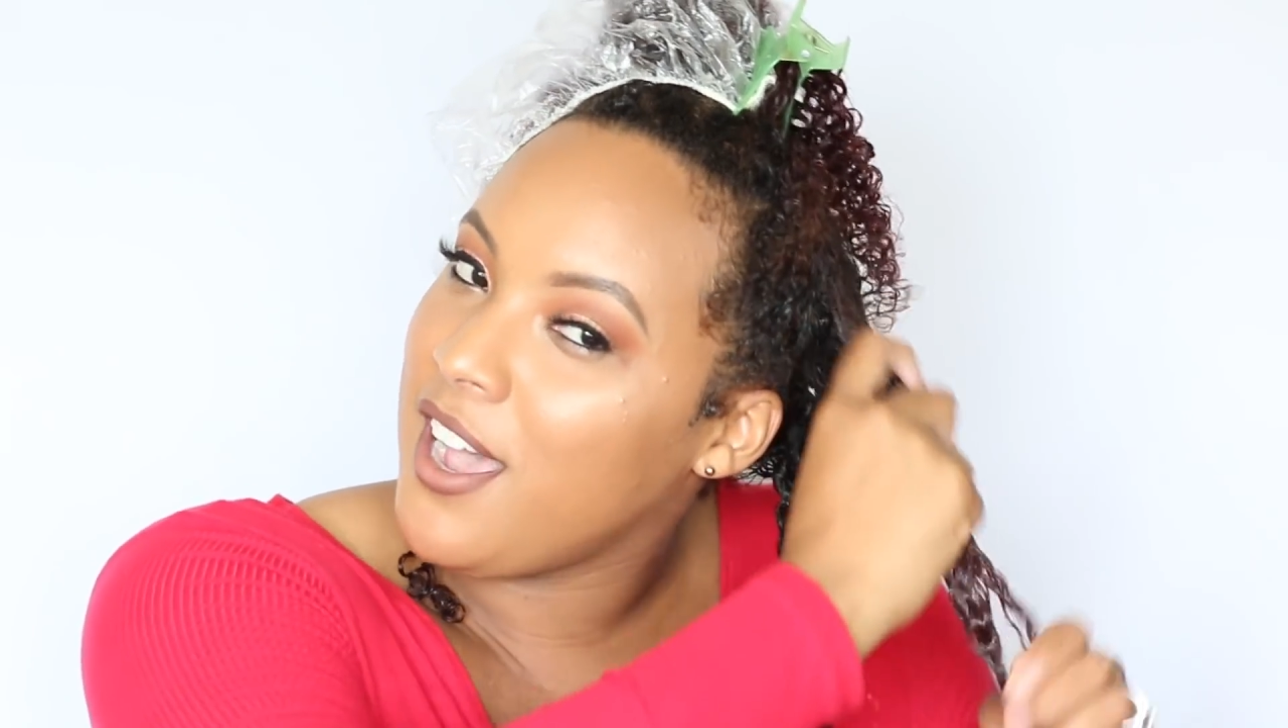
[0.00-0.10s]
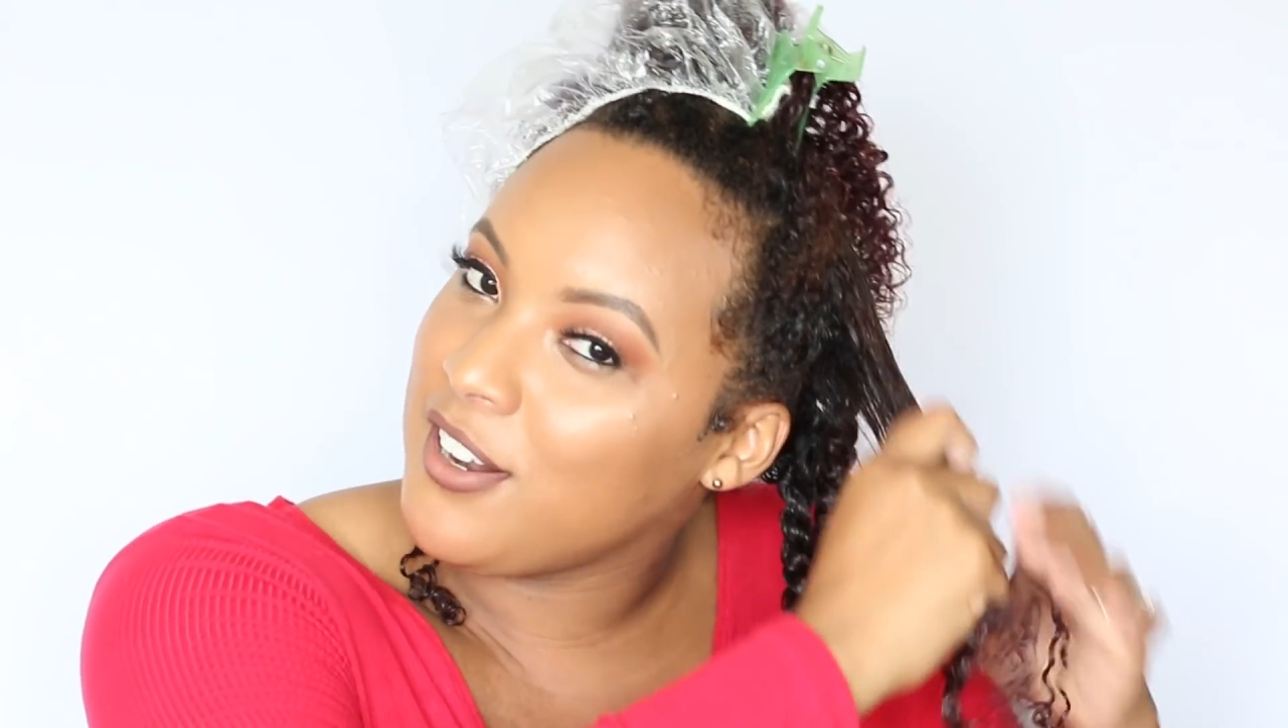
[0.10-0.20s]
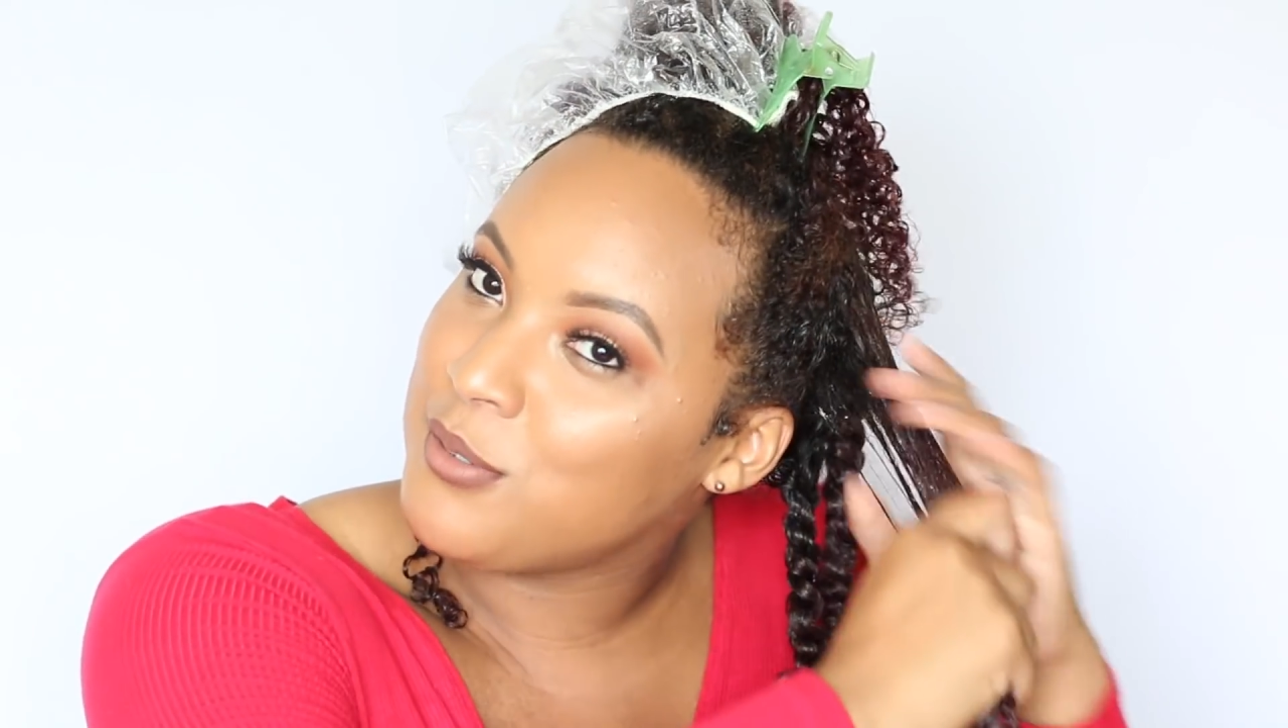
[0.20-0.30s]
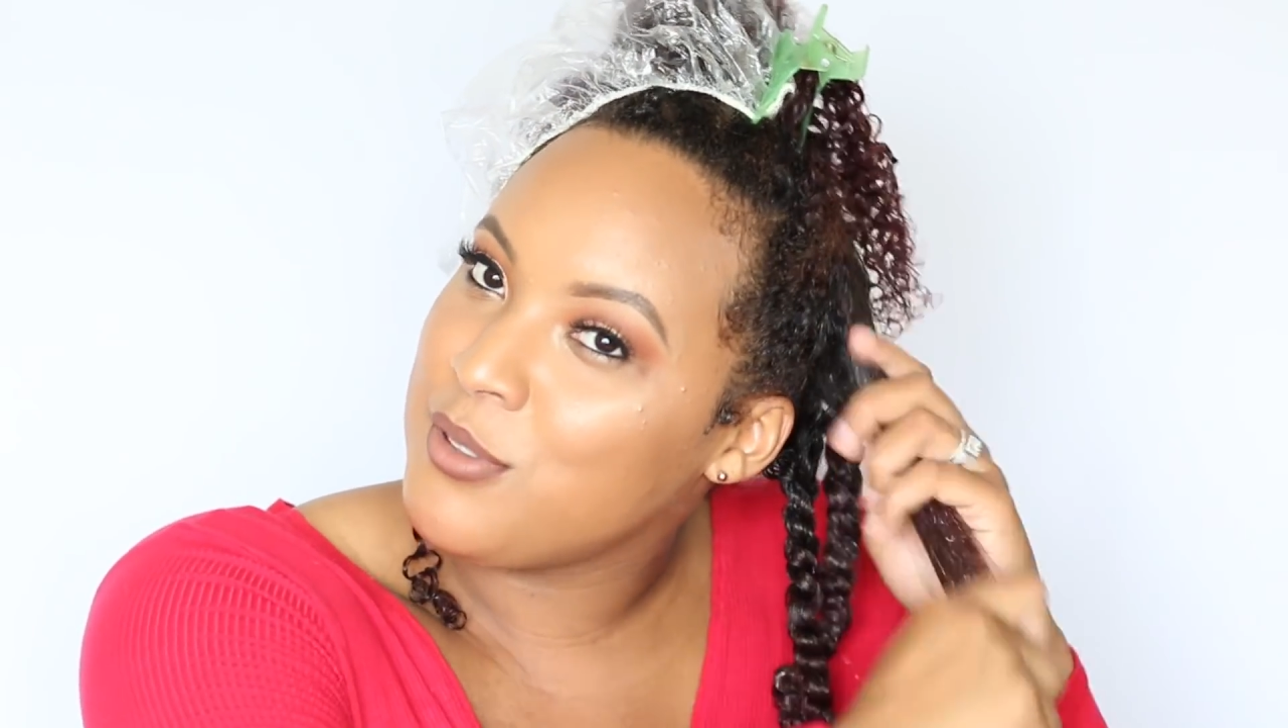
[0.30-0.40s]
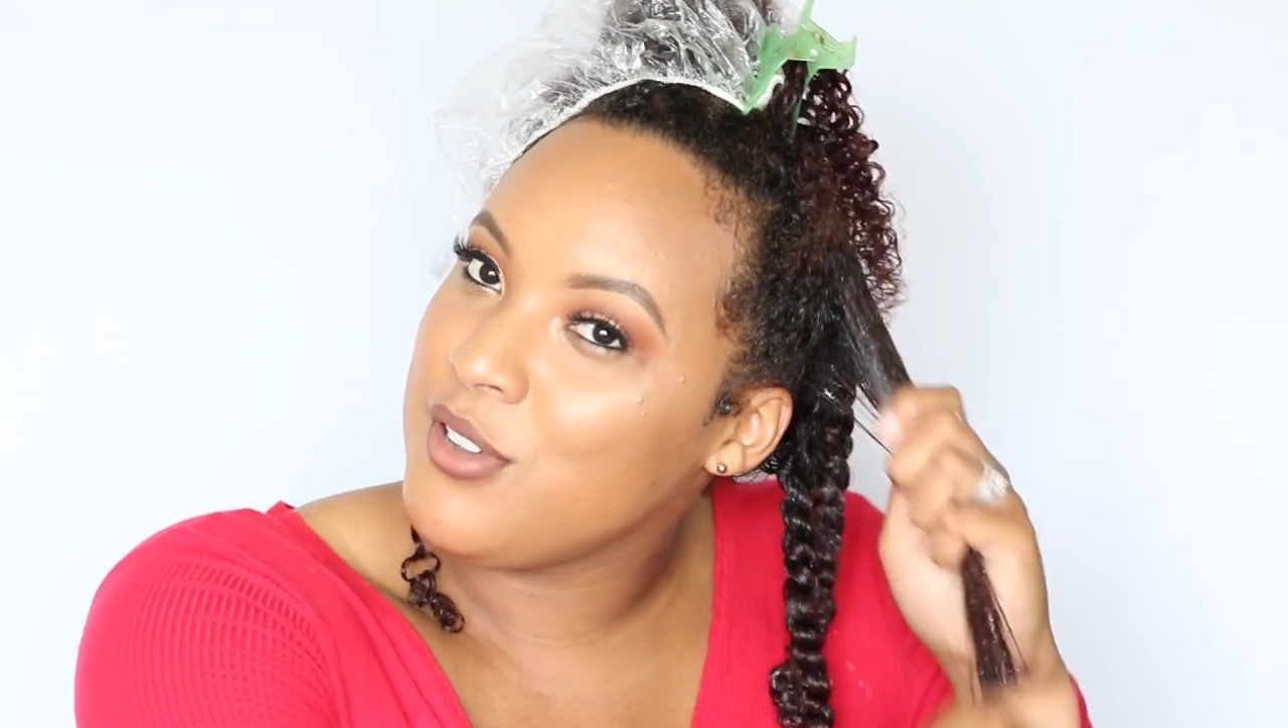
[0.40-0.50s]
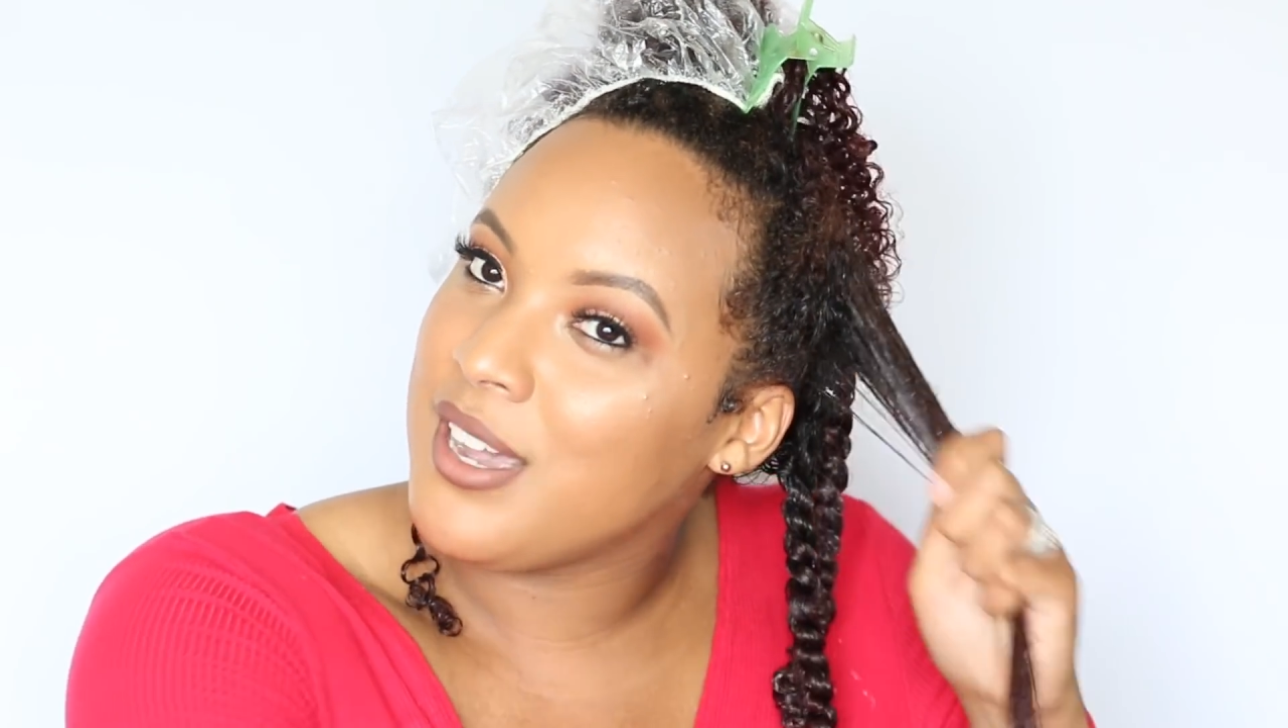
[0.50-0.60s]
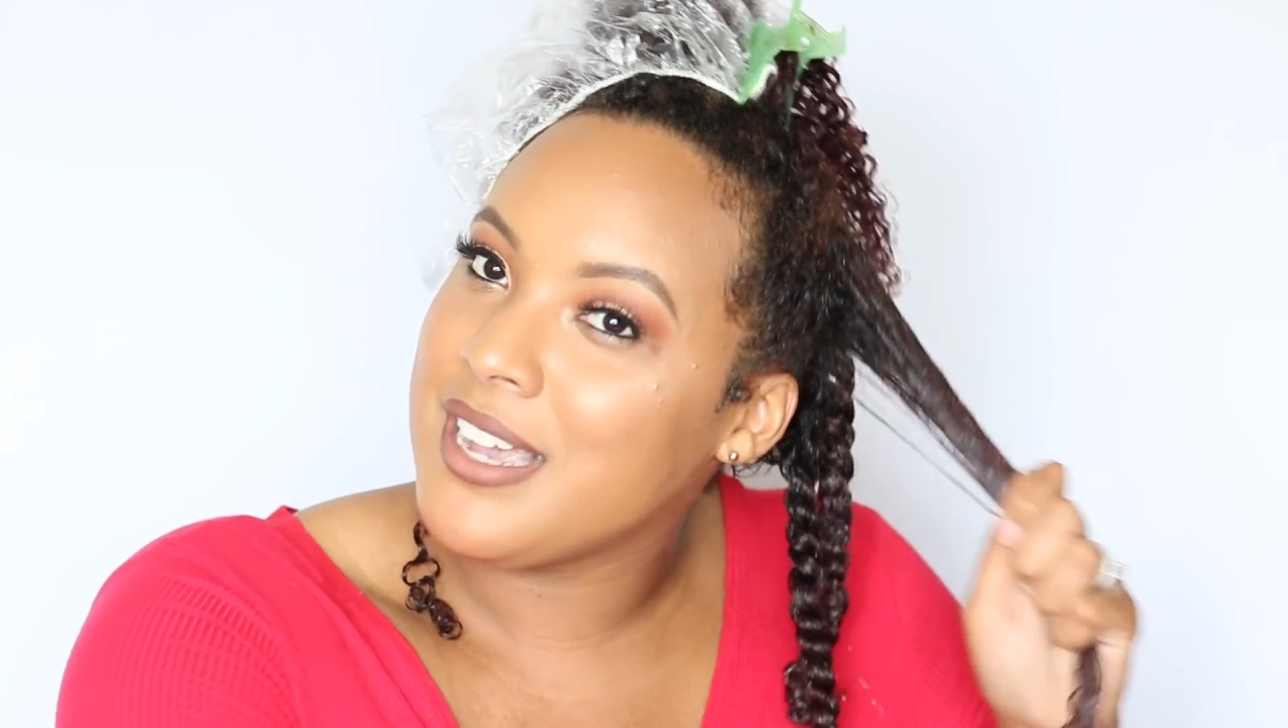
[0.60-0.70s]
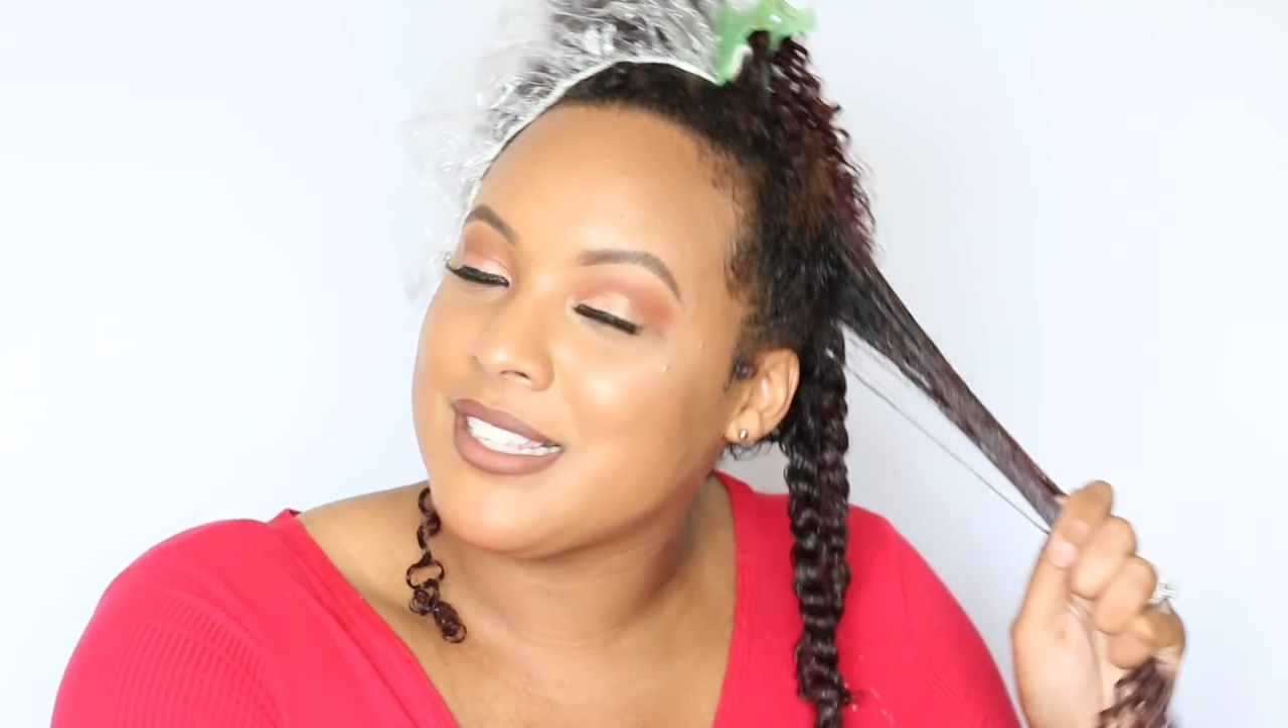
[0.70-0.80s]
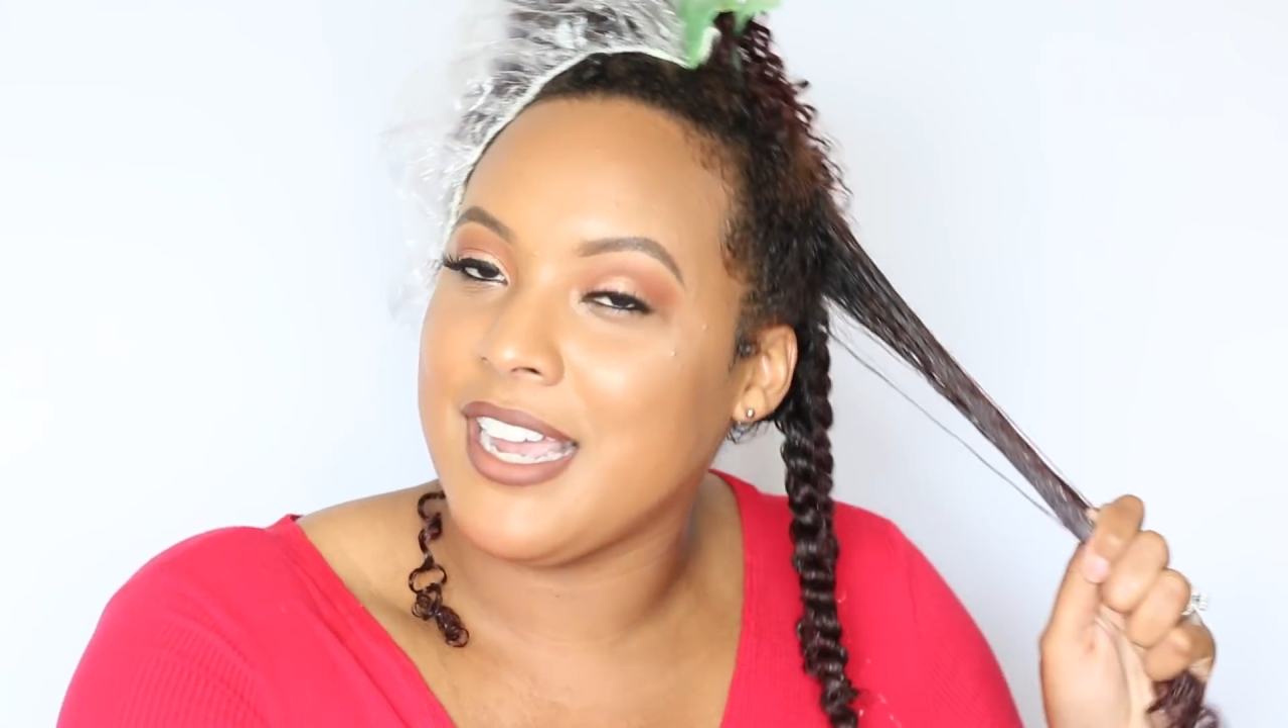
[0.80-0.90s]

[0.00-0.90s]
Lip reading: honest with you guys,